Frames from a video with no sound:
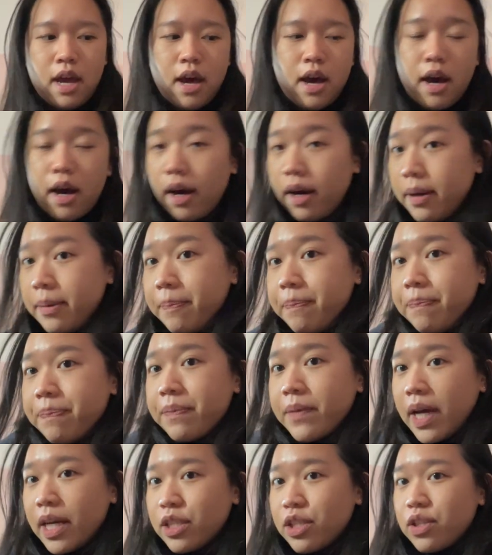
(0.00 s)

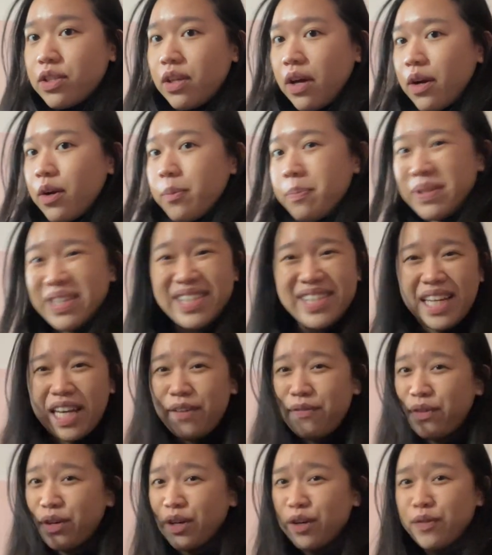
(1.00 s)
I just thought it would be
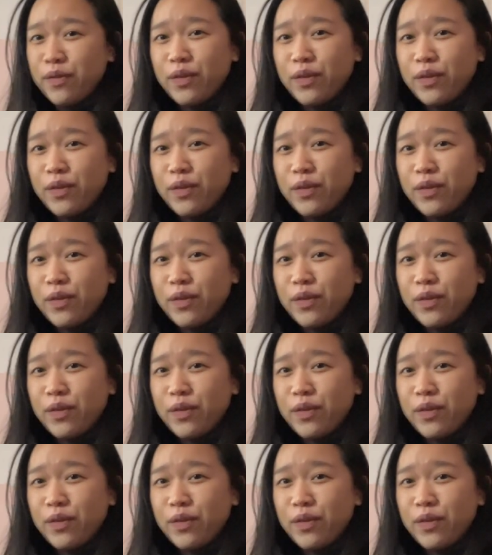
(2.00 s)
safer